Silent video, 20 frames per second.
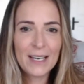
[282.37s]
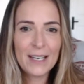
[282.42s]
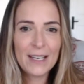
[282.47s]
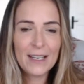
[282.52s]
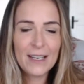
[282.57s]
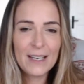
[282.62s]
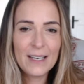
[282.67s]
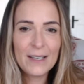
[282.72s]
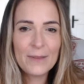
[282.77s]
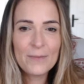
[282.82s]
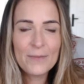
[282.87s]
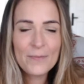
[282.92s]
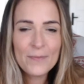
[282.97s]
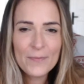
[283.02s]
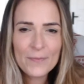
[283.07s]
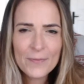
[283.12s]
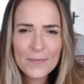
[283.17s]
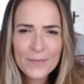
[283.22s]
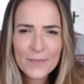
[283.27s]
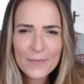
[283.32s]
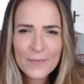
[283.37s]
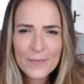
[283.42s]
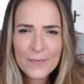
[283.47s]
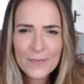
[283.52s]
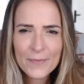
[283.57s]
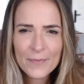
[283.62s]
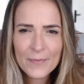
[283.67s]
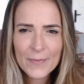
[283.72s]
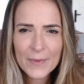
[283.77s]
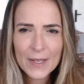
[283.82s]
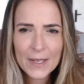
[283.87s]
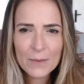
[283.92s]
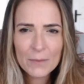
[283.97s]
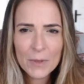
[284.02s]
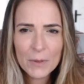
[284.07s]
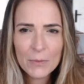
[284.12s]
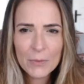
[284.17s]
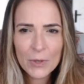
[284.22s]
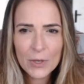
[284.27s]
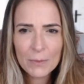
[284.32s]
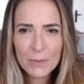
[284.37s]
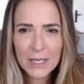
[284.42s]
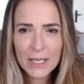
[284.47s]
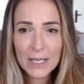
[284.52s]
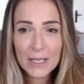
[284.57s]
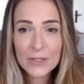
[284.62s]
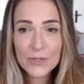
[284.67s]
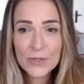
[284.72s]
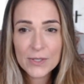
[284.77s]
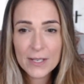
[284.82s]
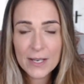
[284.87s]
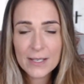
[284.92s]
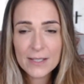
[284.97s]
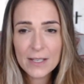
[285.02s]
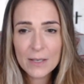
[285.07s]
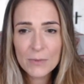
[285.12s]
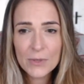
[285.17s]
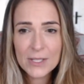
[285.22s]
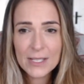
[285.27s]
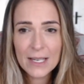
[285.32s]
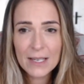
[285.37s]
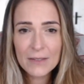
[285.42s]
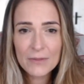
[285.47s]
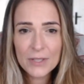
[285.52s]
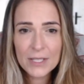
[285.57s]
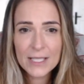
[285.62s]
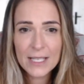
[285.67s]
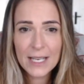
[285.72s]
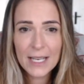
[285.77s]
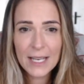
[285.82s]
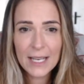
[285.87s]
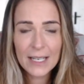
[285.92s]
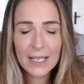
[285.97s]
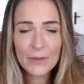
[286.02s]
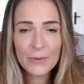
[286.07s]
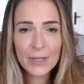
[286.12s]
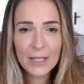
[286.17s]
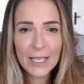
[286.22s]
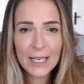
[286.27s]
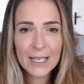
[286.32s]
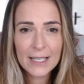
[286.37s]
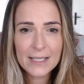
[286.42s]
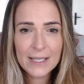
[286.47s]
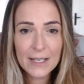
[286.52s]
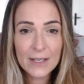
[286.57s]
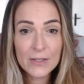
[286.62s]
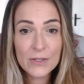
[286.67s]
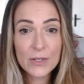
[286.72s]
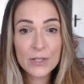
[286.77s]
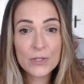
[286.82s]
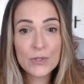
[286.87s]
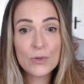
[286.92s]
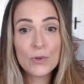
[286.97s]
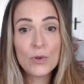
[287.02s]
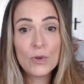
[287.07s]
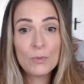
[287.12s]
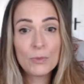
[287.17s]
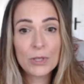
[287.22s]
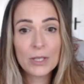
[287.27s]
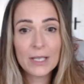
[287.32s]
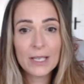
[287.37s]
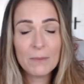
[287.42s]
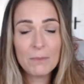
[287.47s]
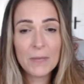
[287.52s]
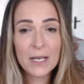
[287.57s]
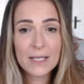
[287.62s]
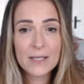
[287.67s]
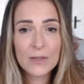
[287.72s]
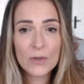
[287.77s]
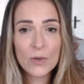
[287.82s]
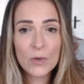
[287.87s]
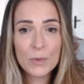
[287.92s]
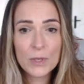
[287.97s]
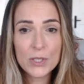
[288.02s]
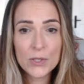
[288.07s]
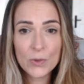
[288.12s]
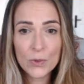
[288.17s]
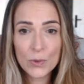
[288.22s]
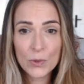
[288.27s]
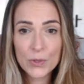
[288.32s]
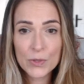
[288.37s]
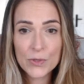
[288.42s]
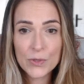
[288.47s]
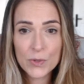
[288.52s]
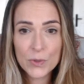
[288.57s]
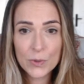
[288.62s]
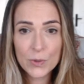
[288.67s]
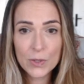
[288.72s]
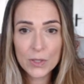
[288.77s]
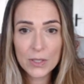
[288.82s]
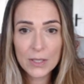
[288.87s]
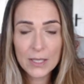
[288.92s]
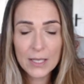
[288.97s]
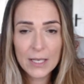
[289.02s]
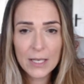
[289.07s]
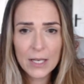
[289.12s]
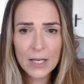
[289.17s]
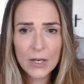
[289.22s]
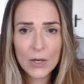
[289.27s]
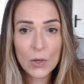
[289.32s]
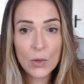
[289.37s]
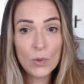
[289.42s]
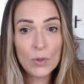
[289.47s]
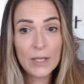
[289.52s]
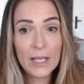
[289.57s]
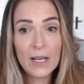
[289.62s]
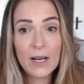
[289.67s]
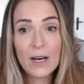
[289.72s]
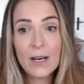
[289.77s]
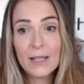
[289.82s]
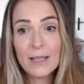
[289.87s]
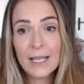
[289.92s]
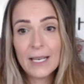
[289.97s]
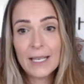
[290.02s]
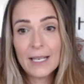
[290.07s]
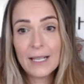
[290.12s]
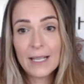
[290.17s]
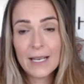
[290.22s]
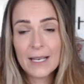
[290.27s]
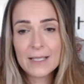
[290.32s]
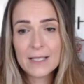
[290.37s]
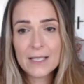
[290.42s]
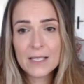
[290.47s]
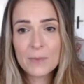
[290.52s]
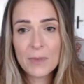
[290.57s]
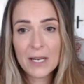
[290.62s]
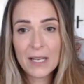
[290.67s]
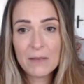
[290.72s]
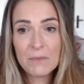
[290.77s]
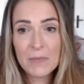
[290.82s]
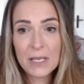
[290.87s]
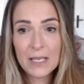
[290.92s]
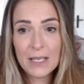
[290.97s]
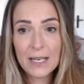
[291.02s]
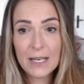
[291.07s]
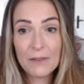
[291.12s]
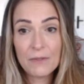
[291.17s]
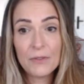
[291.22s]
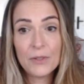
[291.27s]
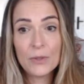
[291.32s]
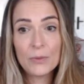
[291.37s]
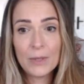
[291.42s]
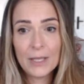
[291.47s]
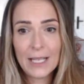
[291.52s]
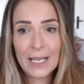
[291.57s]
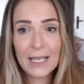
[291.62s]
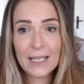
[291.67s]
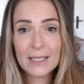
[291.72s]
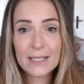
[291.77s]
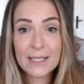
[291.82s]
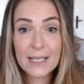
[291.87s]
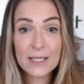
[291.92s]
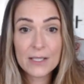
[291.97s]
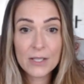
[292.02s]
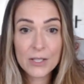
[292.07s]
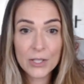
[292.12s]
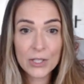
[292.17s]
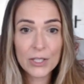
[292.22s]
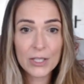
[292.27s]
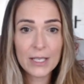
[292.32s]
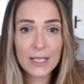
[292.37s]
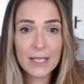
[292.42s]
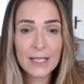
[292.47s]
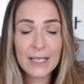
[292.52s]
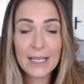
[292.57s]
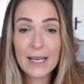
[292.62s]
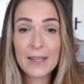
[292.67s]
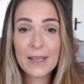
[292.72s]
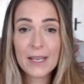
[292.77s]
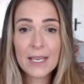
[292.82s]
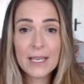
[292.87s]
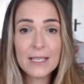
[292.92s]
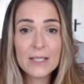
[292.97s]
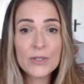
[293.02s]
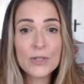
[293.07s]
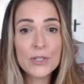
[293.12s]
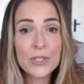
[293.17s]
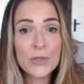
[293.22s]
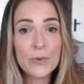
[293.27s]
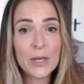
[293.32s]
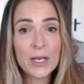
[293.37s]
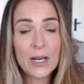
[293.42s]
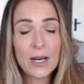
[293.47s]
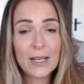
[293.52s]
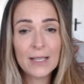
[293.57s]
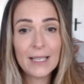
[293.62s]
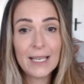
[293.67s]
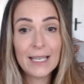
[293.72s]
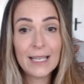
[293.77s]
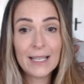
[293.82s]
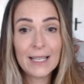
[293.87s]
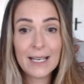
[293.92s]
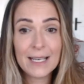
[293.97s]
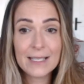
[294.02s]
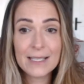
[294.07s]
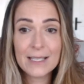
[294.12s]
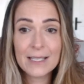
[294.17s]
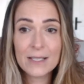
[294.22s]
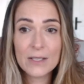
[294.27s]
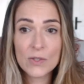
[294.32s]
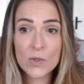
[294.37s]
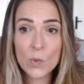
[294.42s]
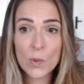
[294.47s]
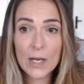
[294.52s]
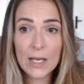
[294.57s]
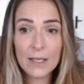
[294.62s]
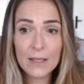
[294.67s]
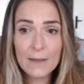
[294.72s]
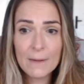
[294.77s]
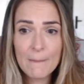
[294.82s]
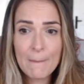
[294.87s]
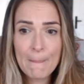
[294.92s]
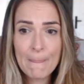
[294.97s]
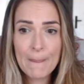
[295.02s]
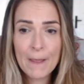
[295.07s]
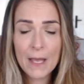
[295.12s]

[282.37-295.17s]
Can be bored, but I exercise almost every day and I relax, and also I do homework. In Mexico, we don't go to school, only online classes, but I feel relaxed. That's good. Yeah, the kids are doing online classes as well.